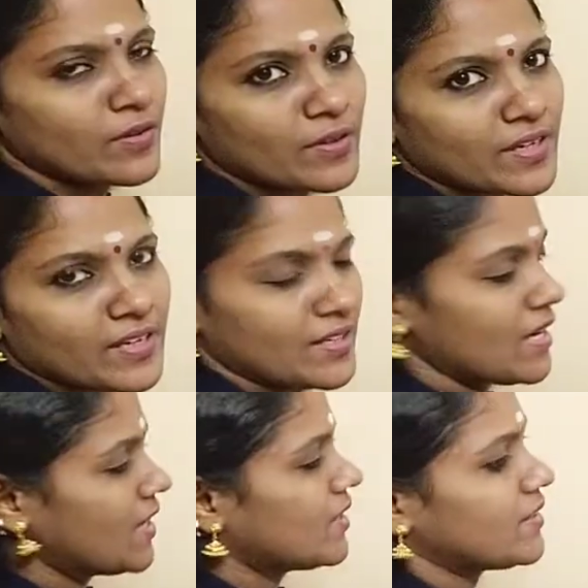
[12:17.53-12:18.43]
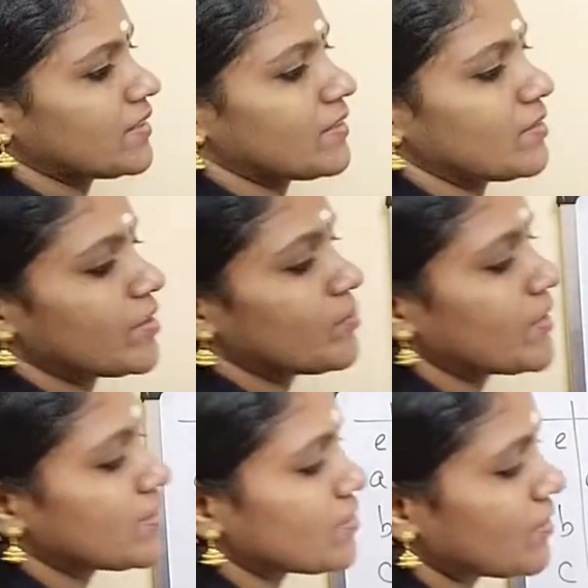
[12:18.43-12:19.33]
Okay,
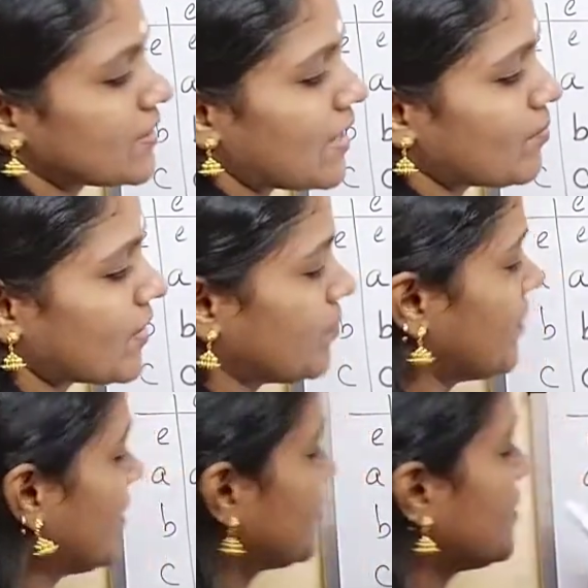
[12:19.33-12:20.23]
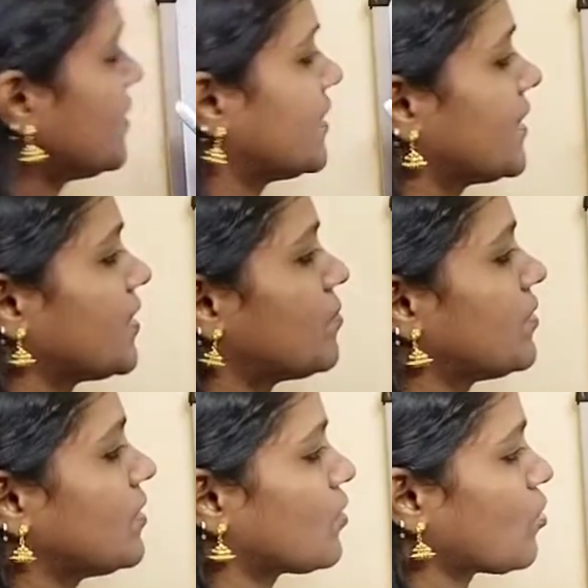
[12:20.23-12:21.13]
image lambda B is the
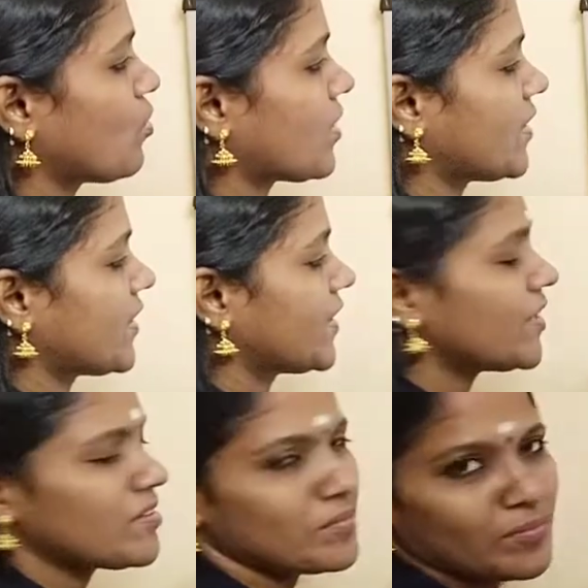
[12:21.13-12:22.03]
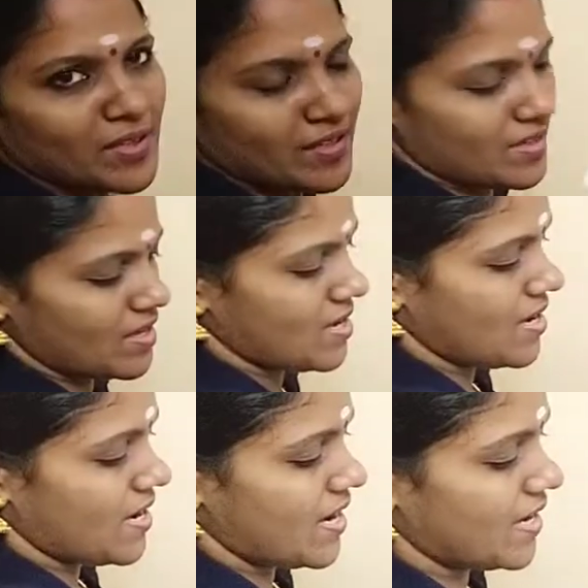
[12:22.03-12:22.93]
table row containing B,
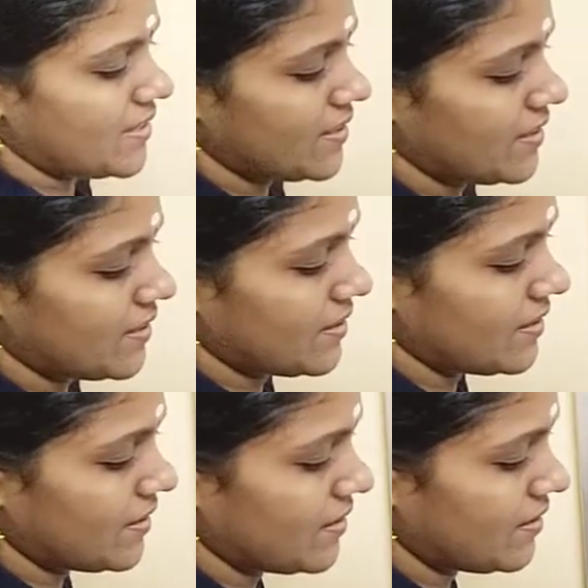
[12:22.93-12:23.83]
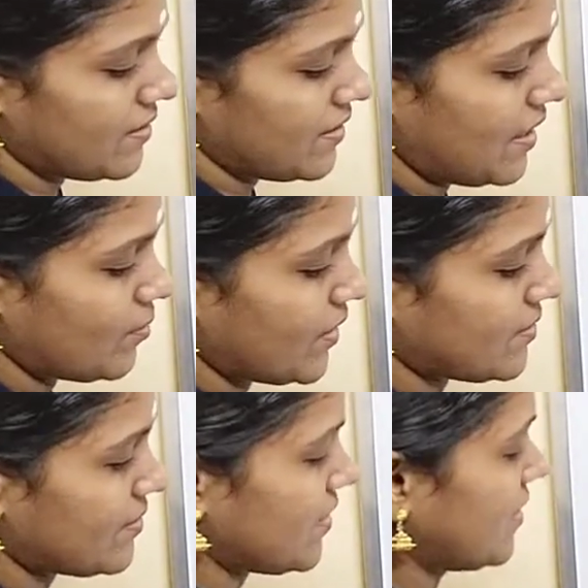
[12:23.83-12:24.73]
and
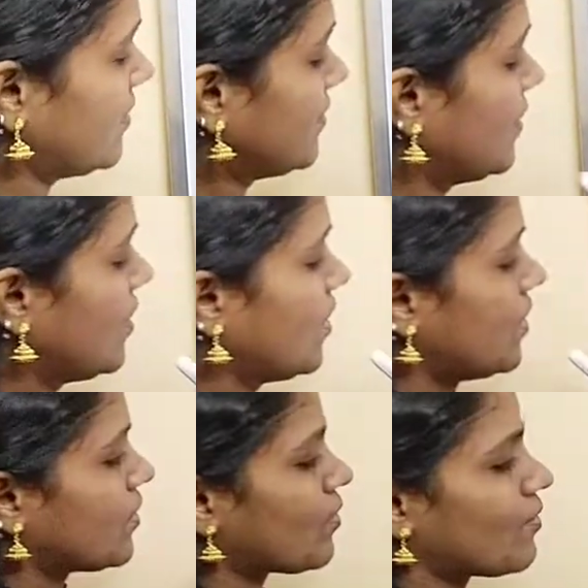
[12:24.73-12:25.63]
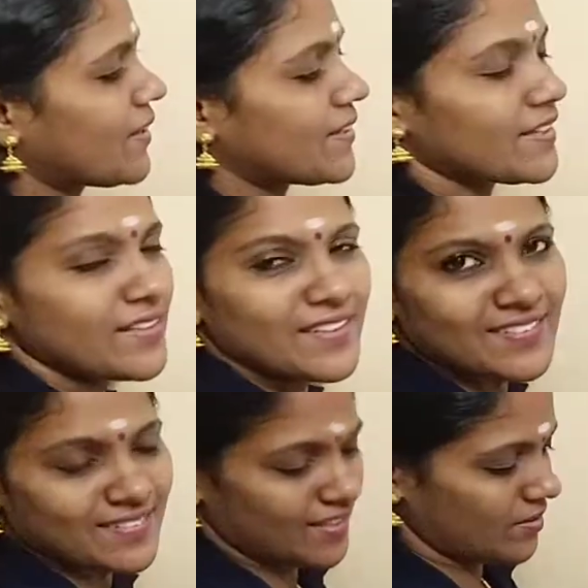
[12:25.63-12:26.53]
lambda C is row
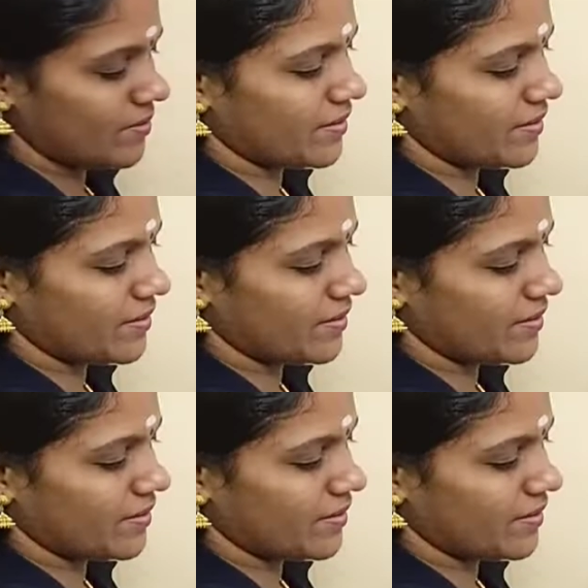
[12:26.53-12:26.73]
containing C.